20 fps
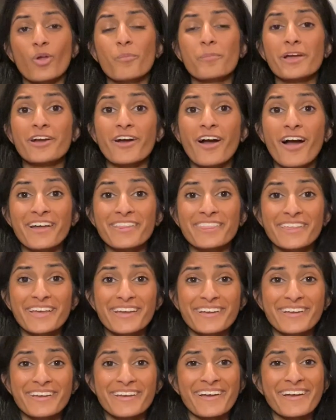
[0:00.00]
oh my god,
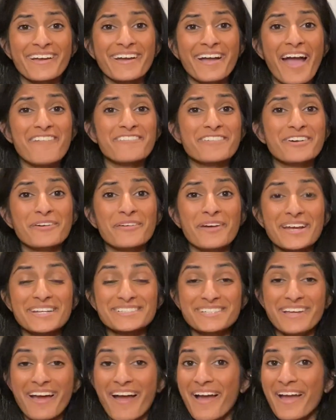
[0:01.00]
like, have a
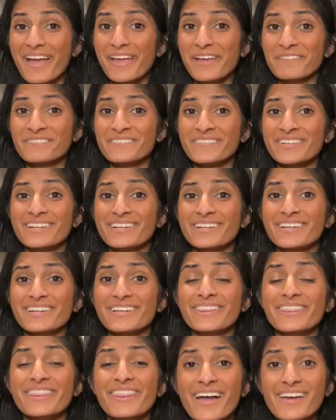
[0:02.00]
great time
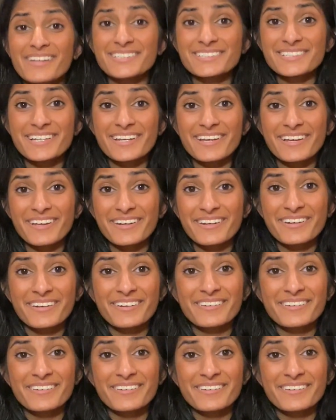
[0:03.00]
in London.